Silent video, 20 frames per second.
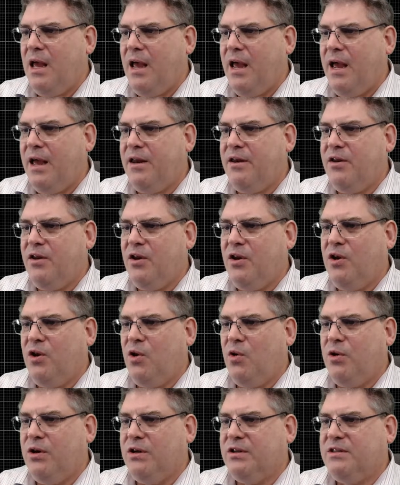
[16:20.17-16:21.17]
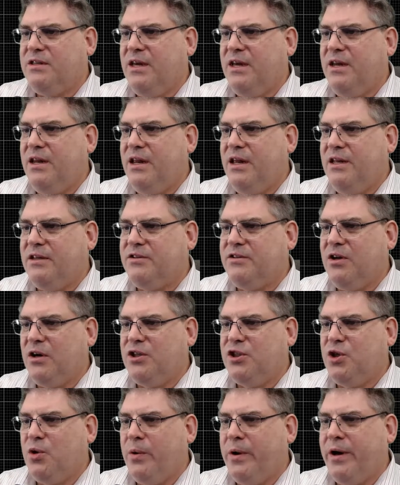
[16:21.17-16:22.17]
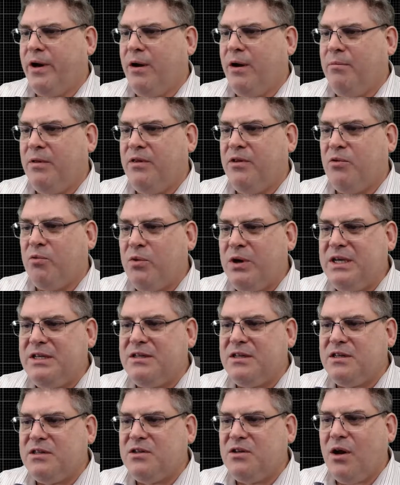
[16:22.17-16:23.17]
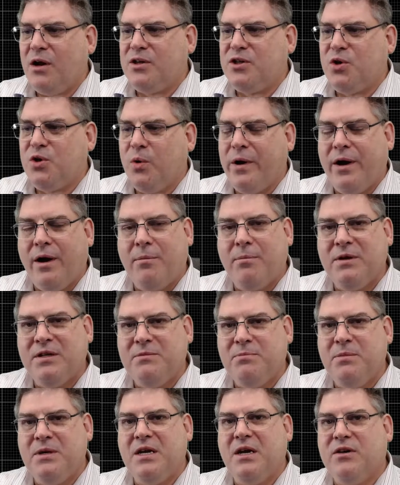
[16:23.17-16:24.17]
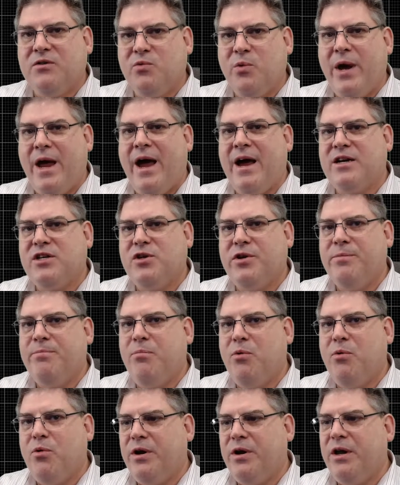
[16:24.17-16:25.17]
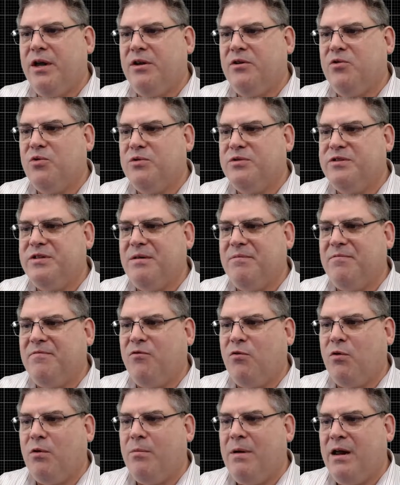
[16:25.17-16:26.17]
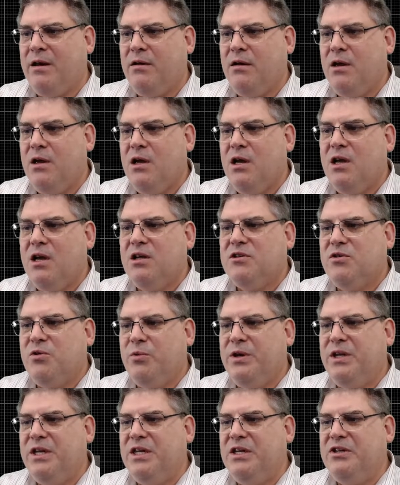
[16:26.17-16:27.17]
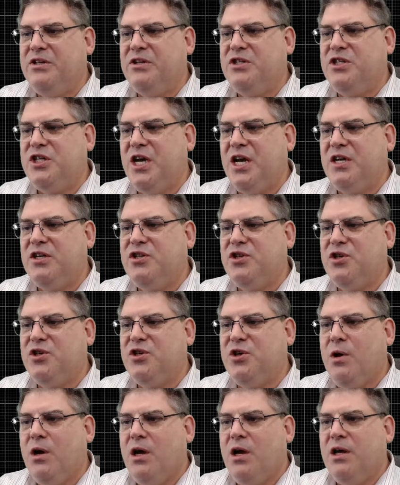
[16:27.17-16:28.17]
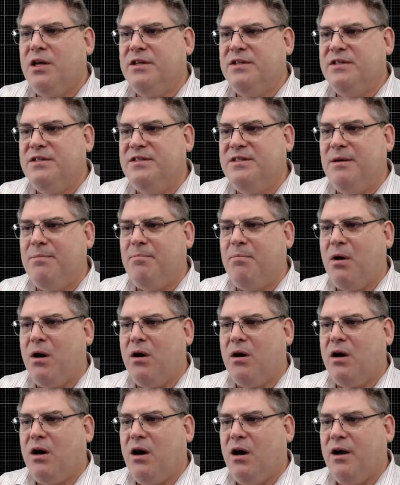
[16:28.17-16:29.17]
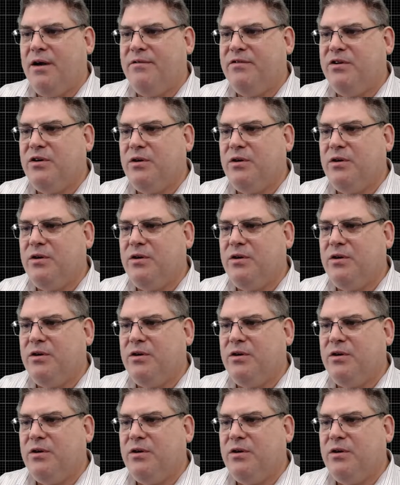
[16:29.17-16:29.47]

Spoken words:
And notice that it's not showing up. And the reason it's not showing up is because we actually put it into a zip format. We need to change to zip archives.